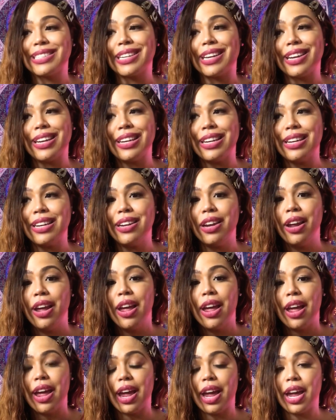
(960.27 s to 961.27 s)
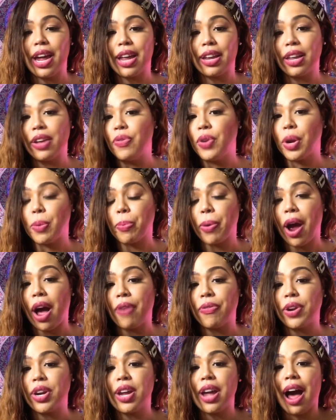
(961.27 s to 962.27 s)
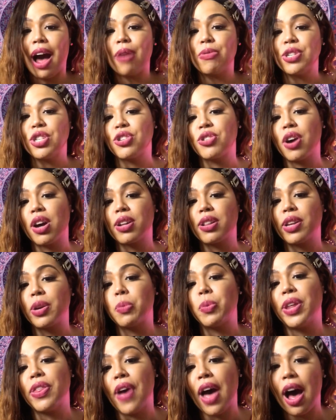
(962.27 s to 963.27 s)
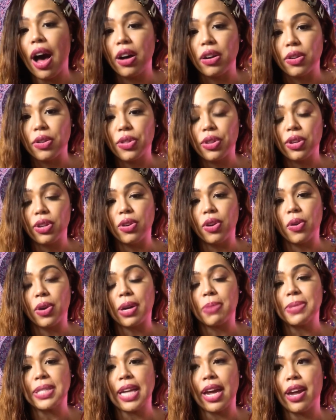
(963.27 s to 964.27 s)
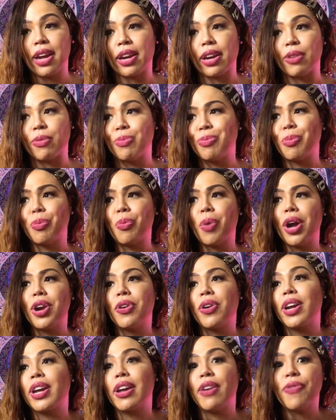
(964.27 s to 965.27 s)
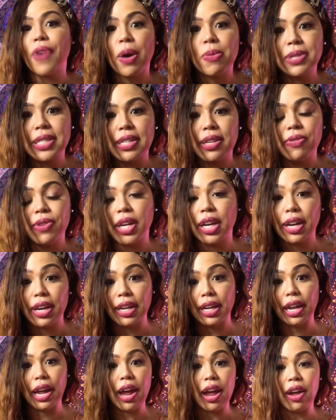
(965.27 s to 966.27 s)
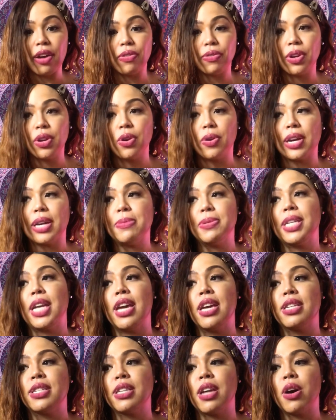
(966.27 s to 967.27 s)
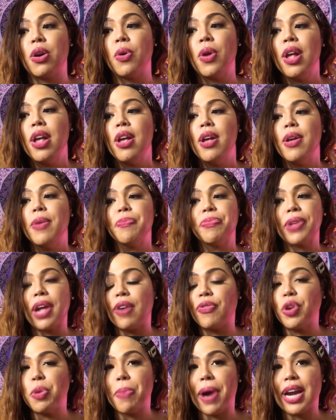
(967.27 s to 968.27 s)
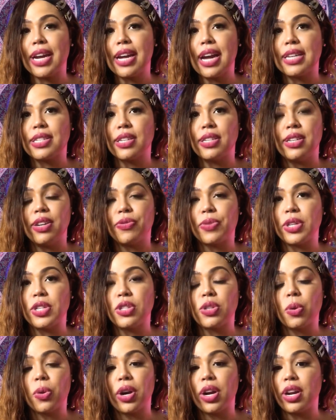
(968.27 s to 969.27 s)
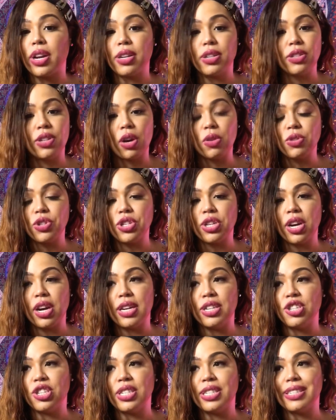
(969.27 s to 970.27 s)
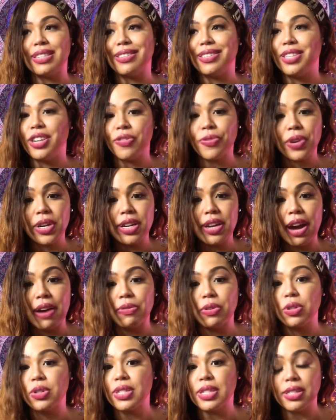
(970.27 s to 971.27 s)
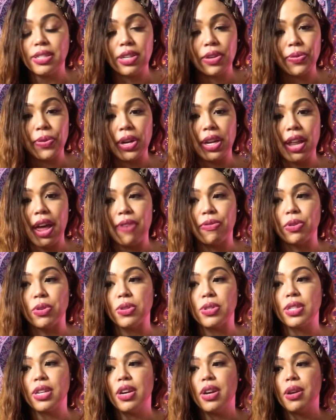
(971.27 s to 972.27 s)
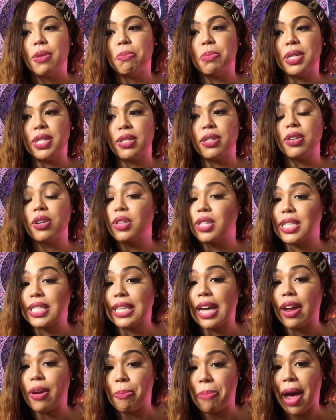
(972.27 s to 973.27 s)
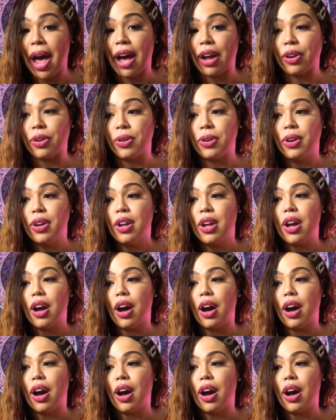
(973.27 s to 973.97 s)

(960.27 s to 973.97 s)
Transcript: to eat and living in poverty, I was struggling with health, you know what I'm saying, and wondering if I was even gonna live, you know what I'm saying? So everybody has a different story. Don't judge. It's different devils, different levels, but still the same battle.